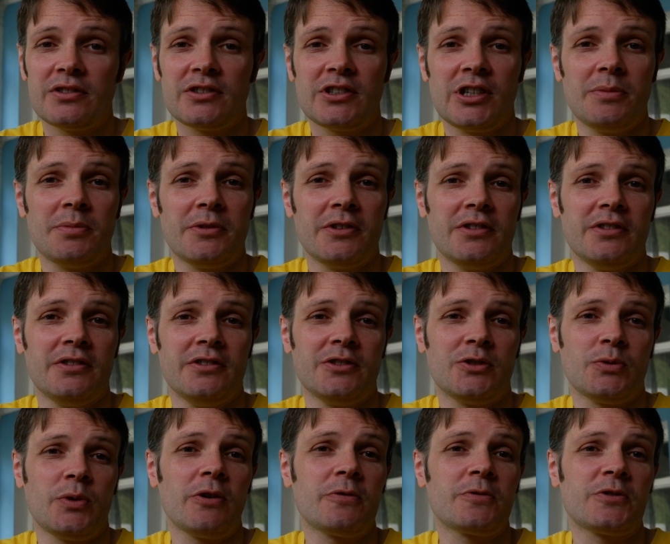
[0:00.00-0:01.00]
cheaper than the
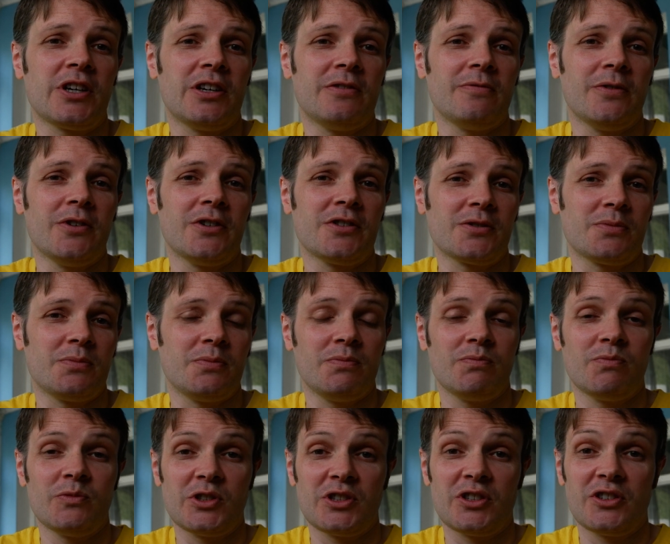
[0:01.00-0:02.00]
12th gen version,
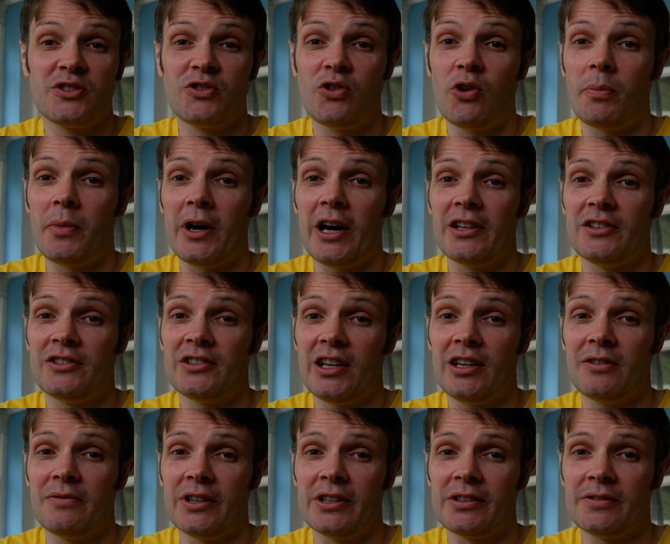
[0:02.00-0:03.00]
which is not a bad
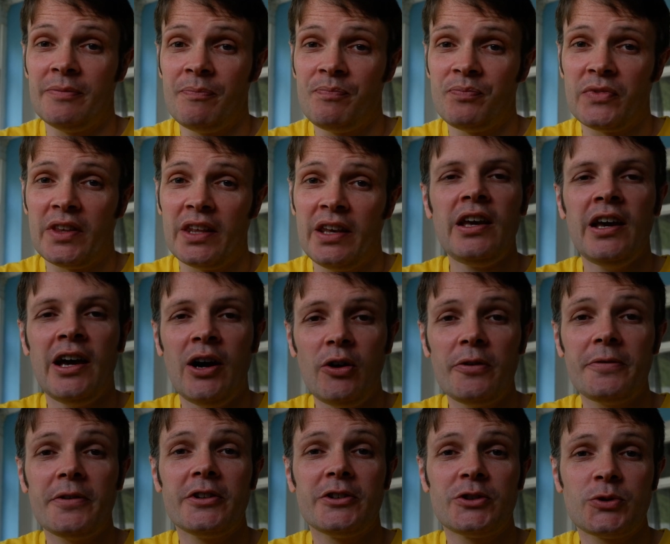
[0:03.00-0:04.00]
saving.
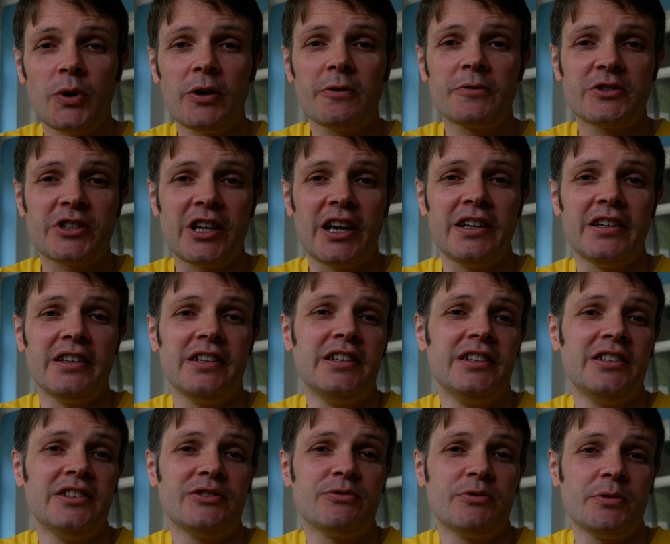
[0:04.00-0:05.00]
However, the 12th gen
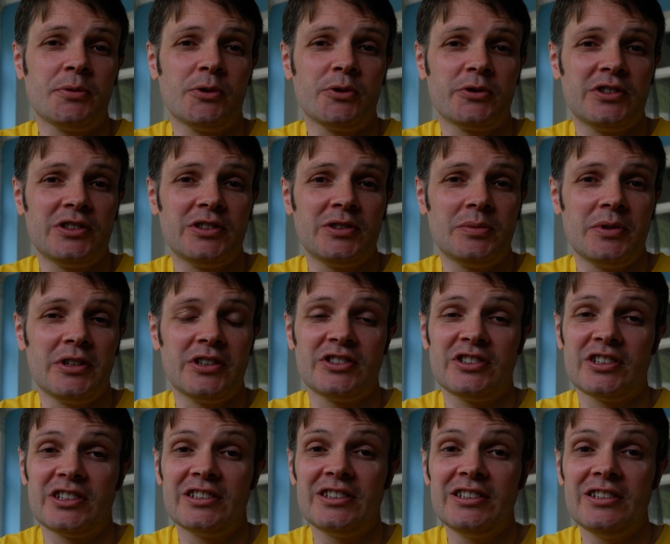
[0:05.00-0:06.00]
is reported to be a
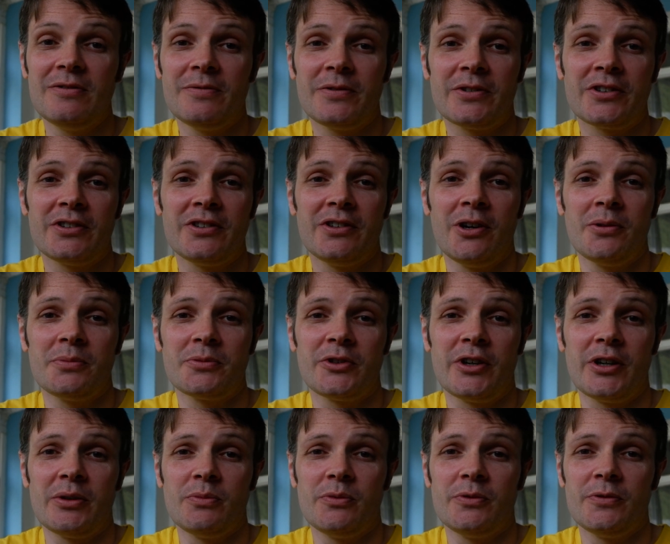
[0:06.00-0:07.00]
significant
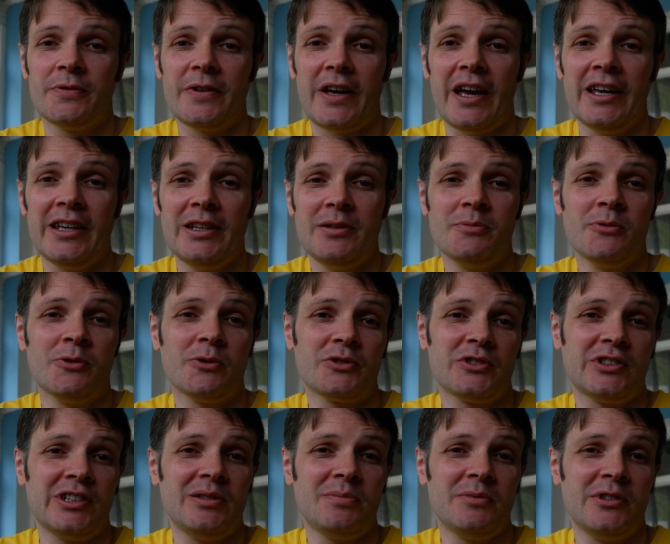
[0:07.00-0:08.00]
upgrade with 8 more
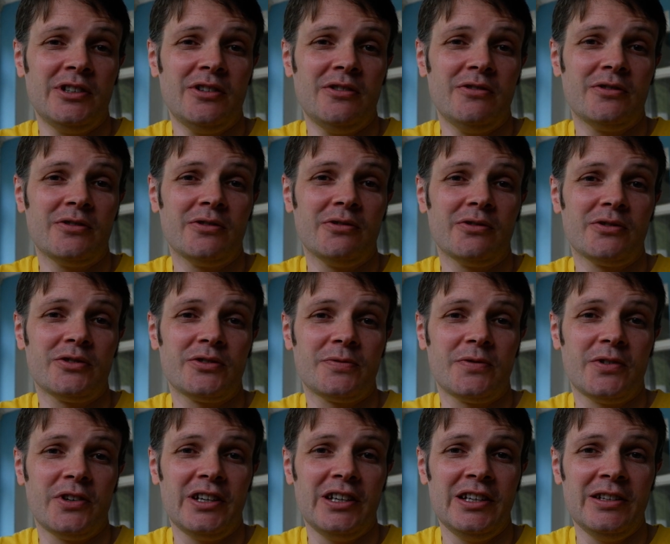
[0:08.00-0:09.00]
CPU cores for
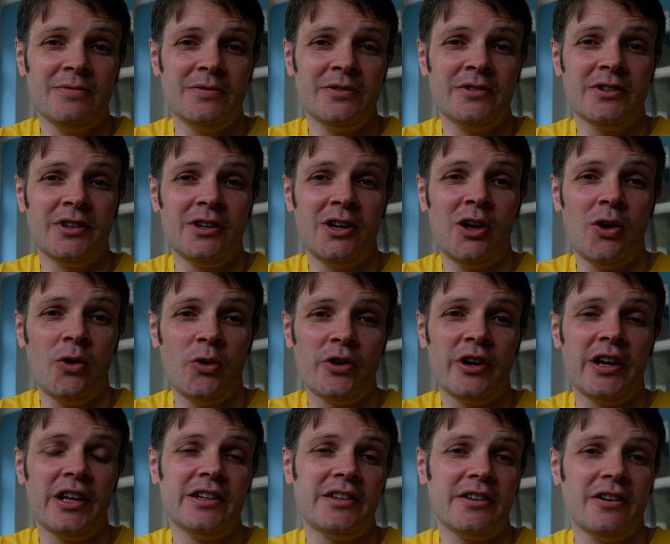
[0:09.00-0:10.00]
even the lower
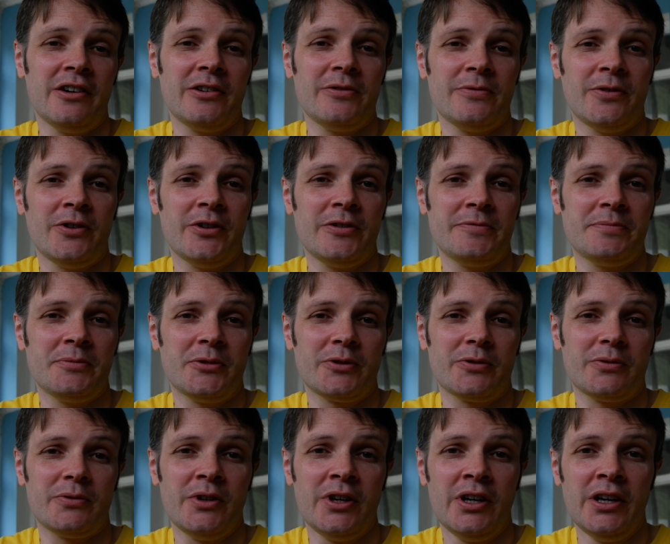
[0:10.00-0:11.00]
end i5
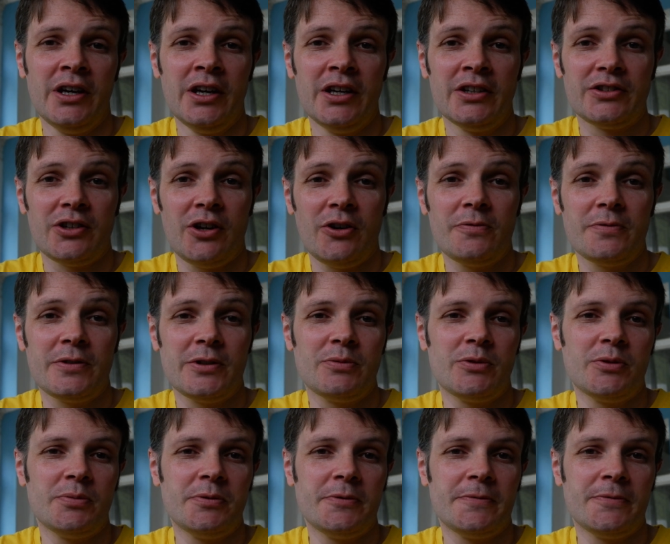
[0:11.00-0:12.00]
model, so hopefully will
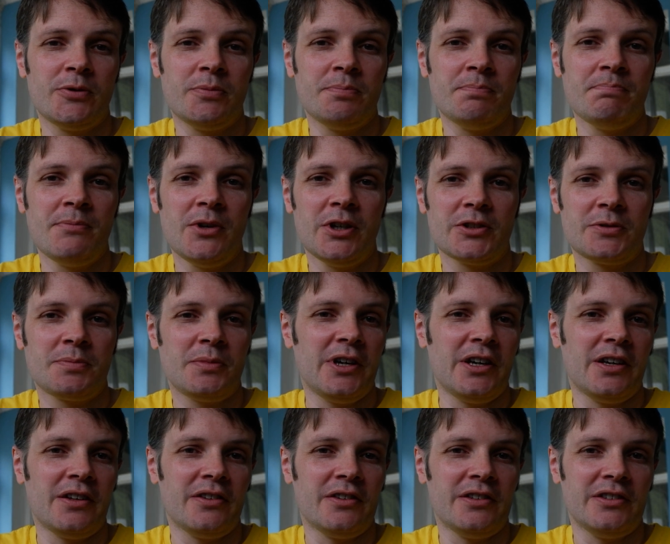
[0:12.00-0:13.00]
perform much
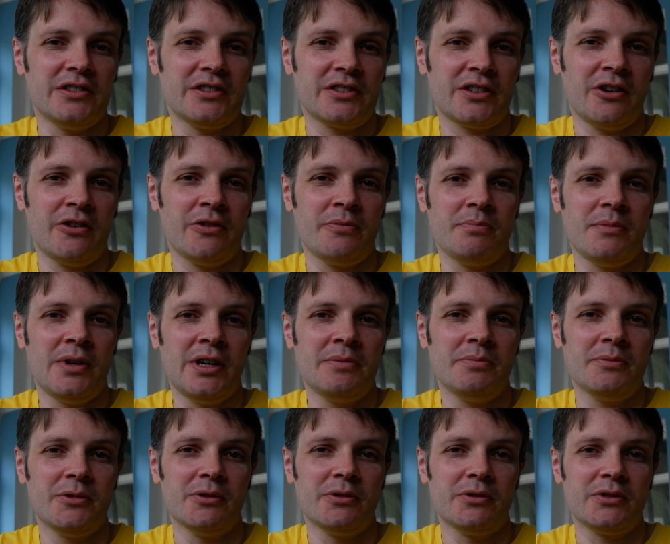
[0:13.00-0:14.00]
better than its current
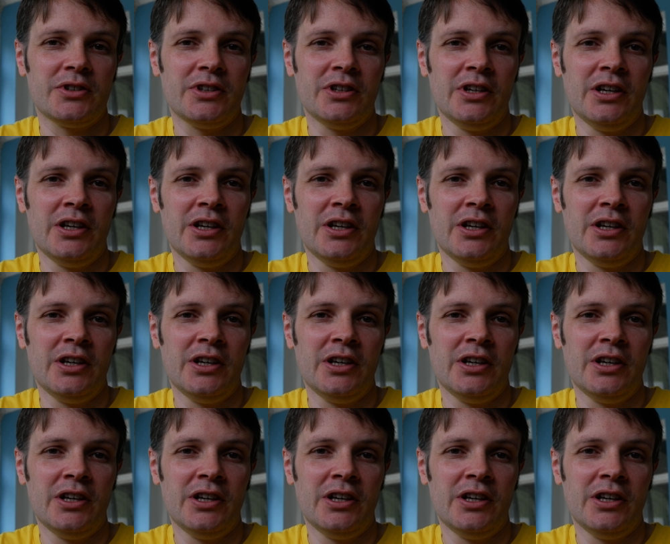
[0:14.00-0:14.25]
mainboard.